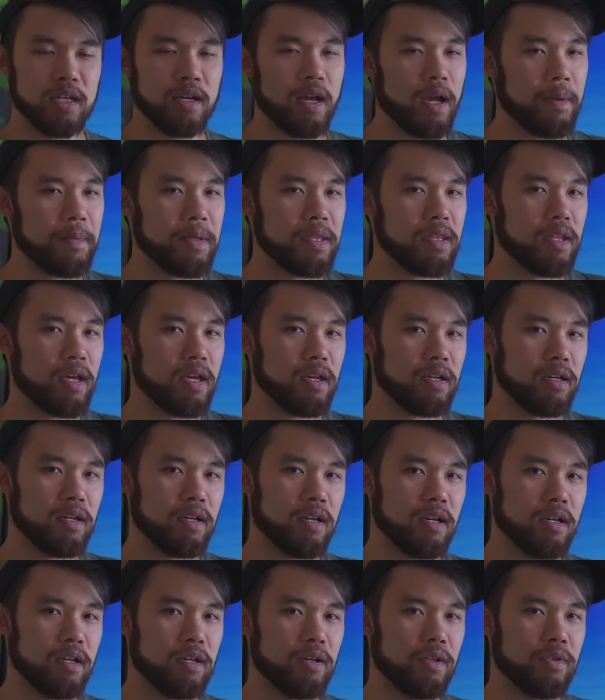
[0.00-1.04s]
I mean,
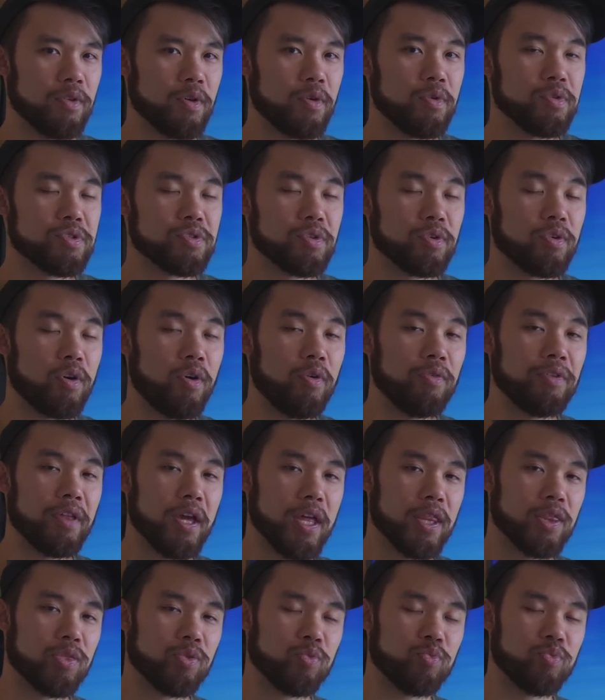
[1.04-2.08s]
those are
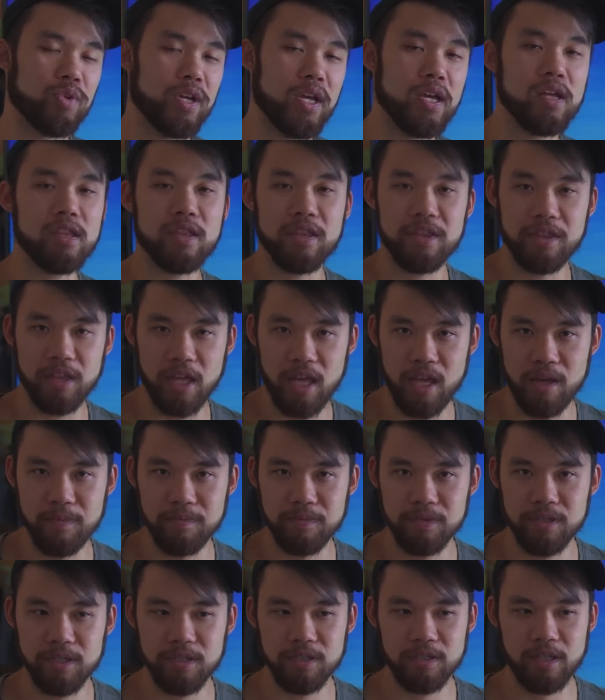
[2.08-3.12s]
only three
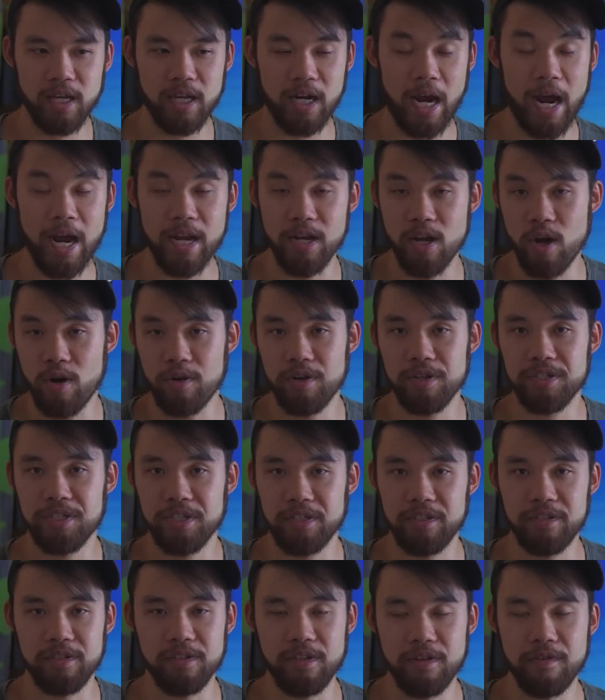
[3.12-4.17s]
themes that I
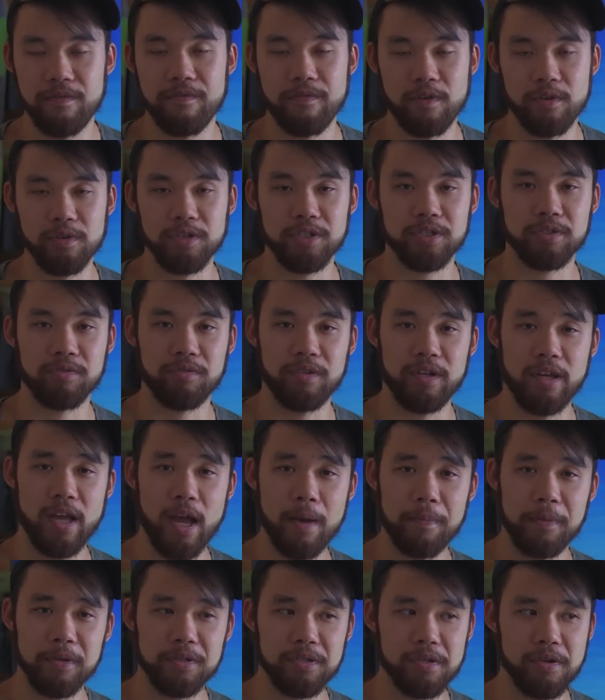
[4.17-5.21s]
notice in the first three
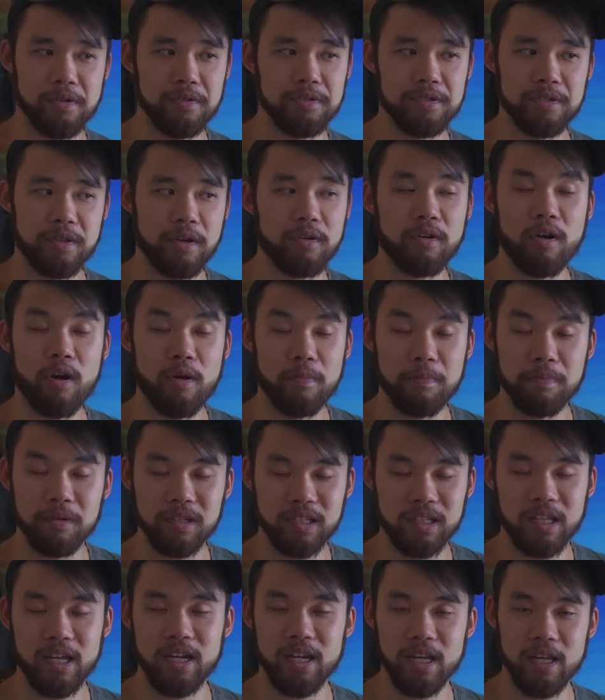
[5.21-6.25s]
episodes. There are
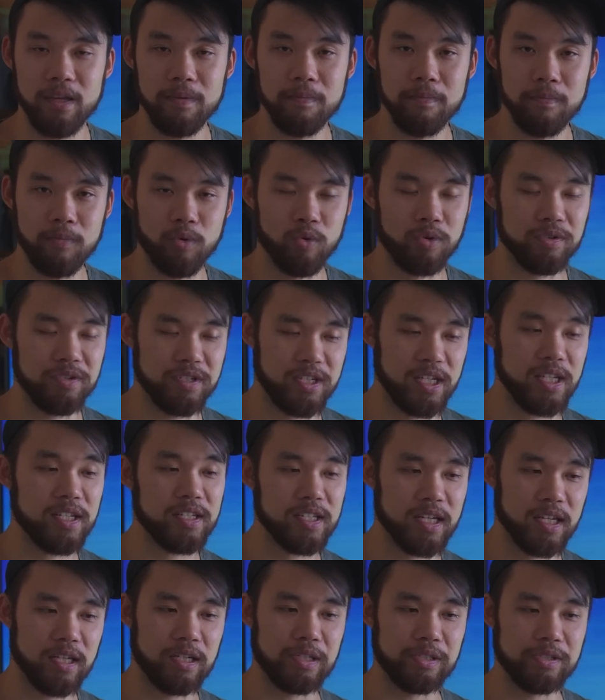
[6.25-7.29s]
plenty more
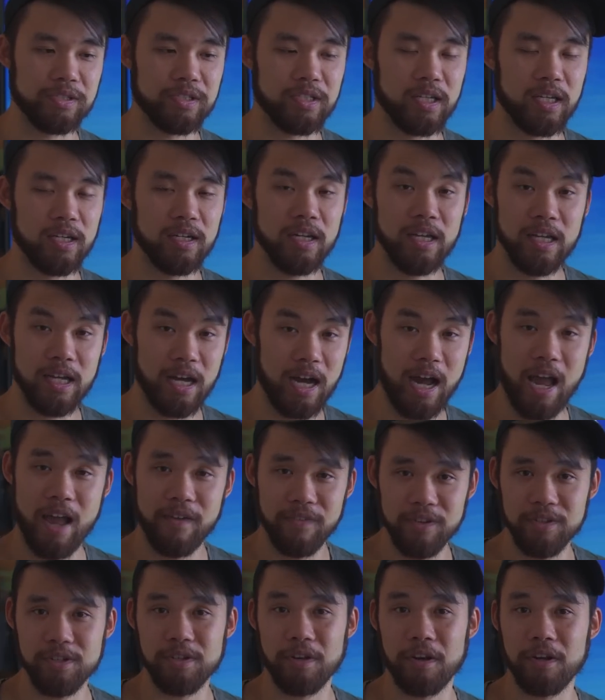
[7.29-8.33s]
details that I
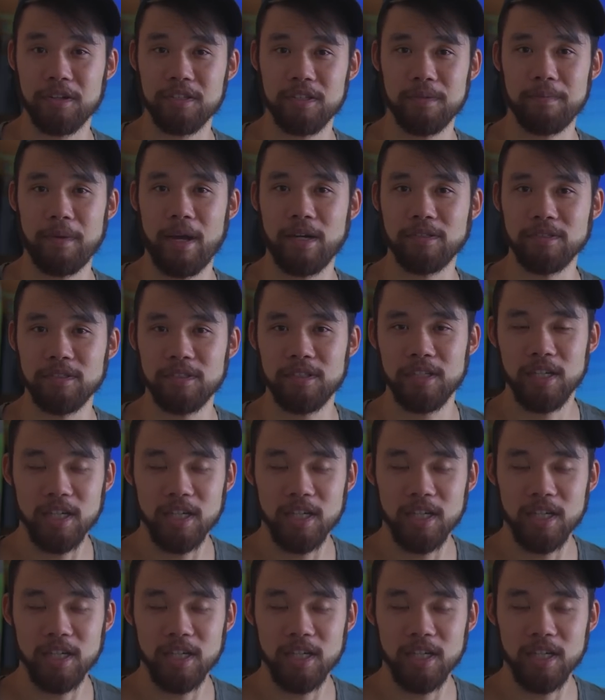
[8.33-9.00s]
haven't talked about.